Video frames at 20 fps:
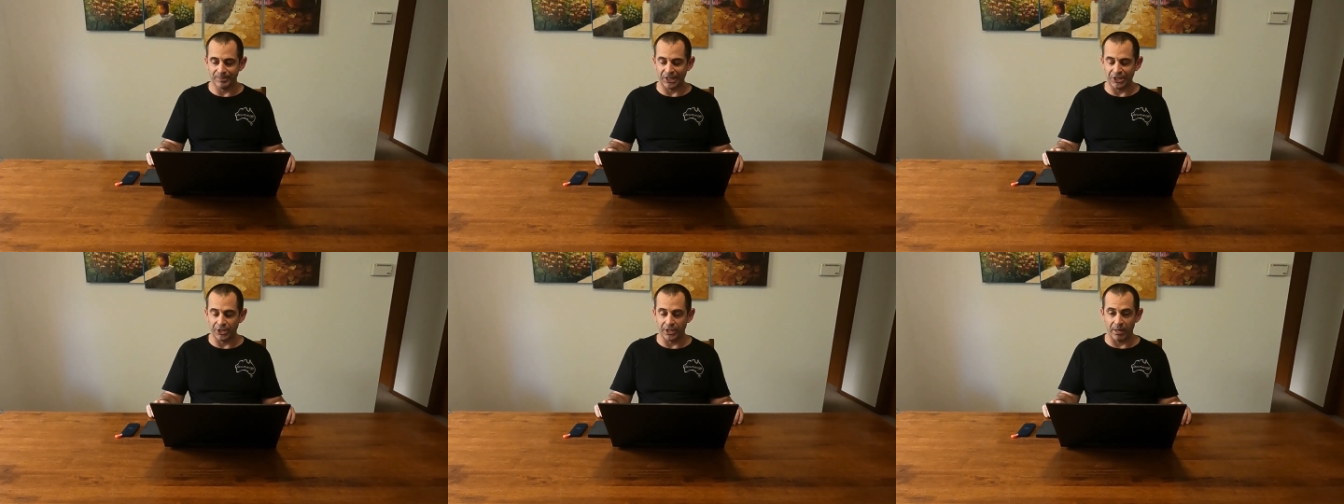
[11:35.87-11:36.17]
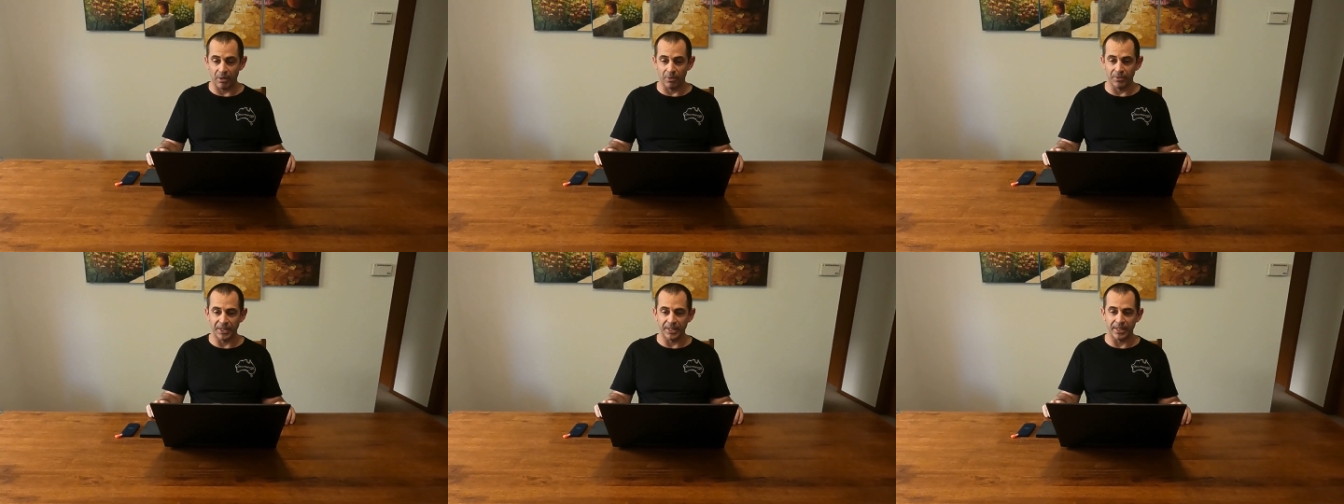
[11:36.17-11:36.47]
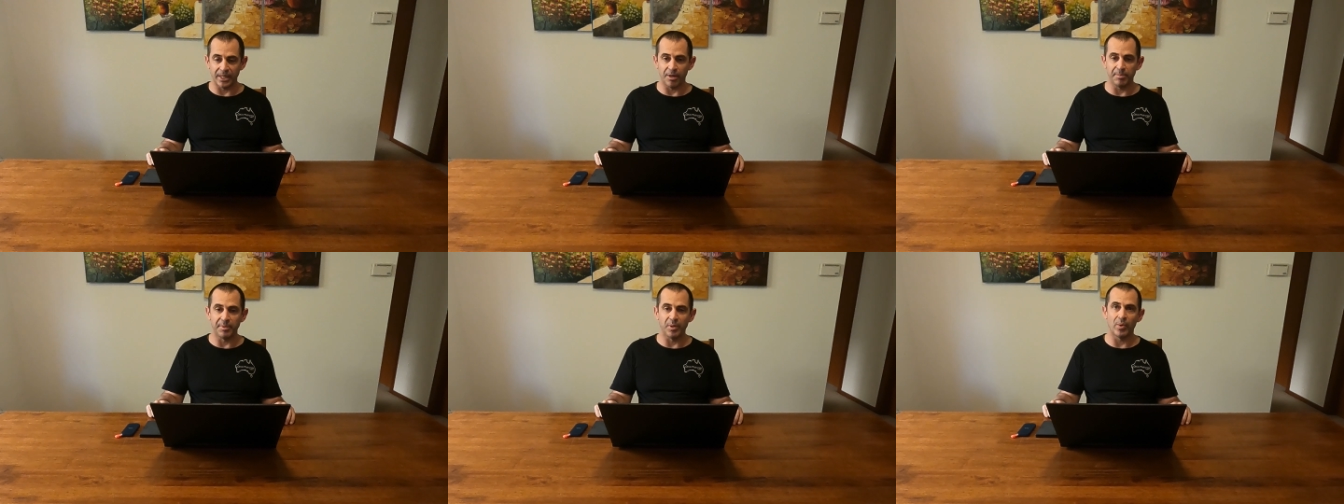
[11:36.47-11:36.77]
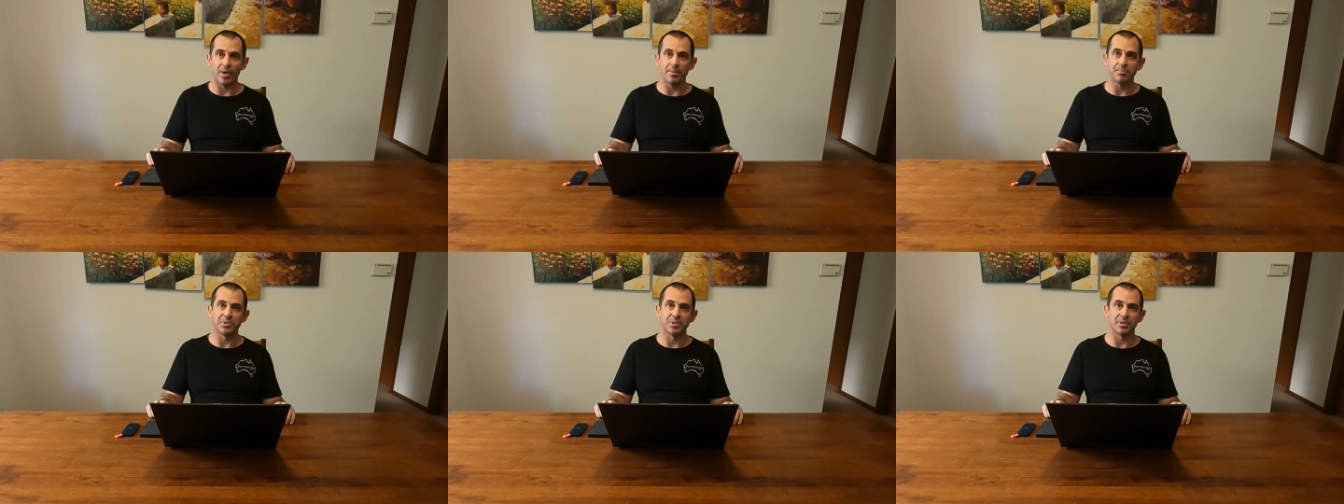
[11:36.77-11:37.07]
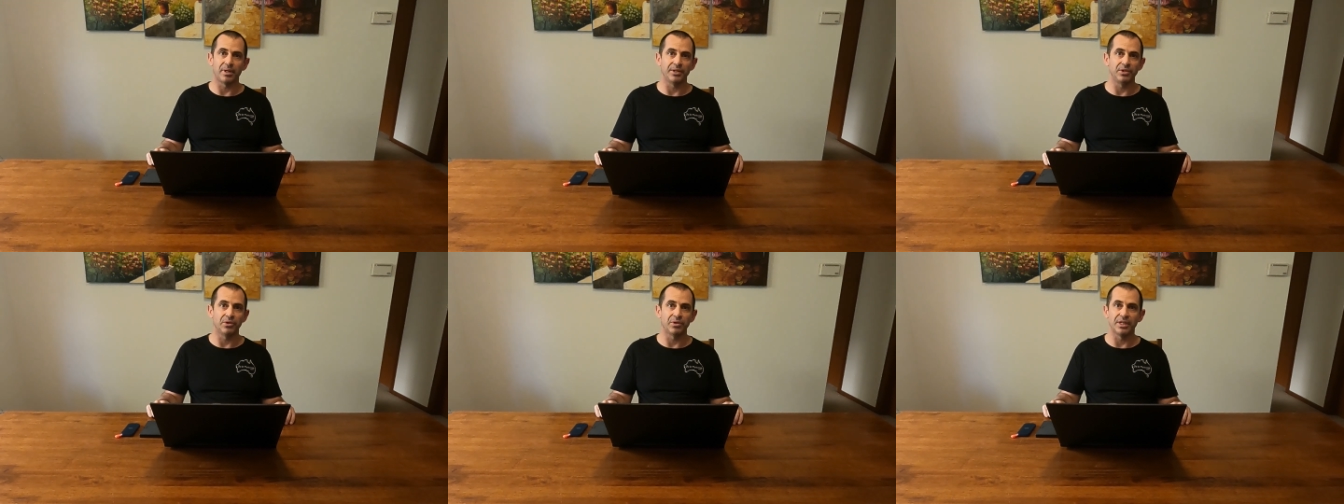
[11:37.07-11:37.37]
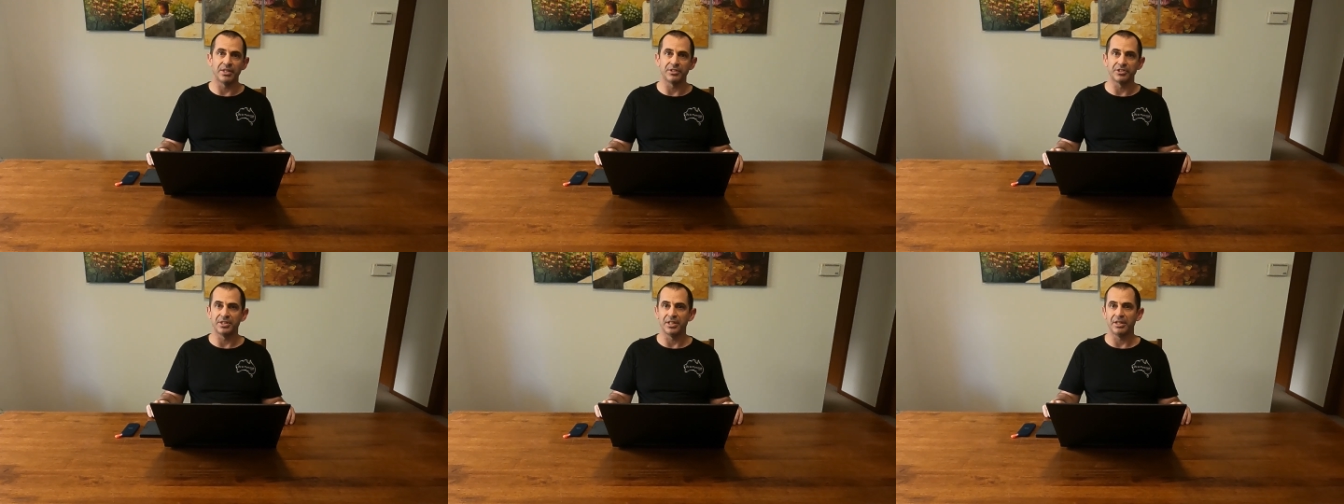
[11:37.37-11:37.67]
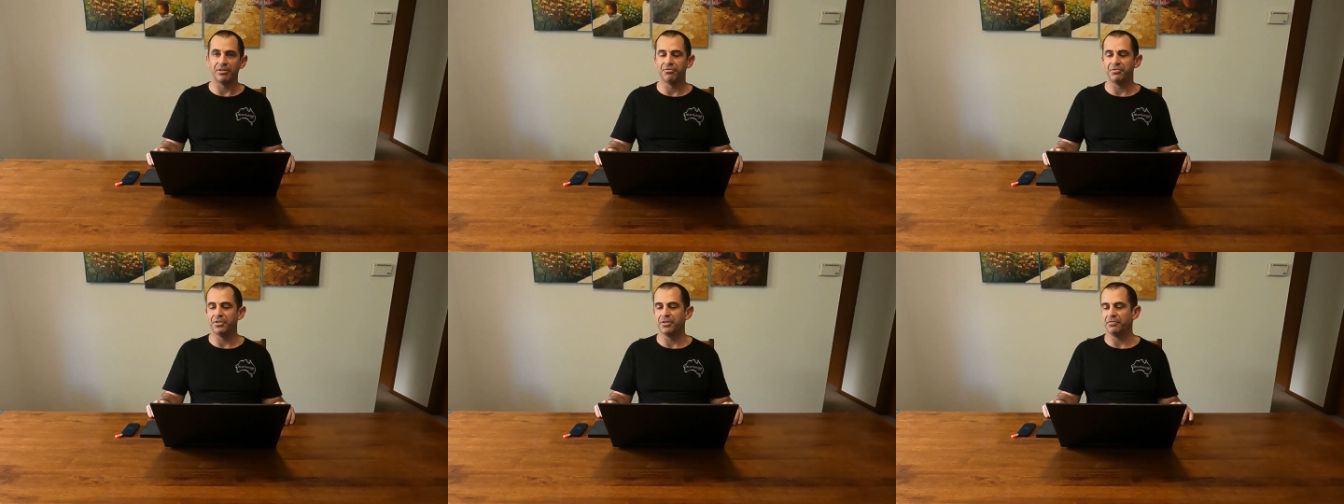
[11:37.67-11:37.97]
You go on the Adobe website, you're going to
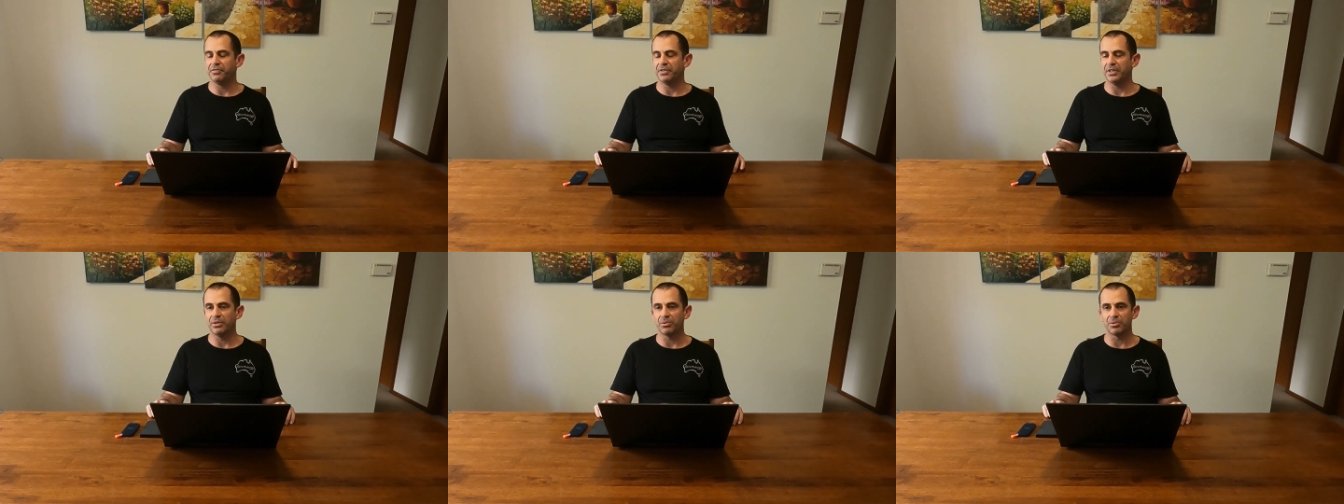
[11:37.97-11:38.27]
see fifty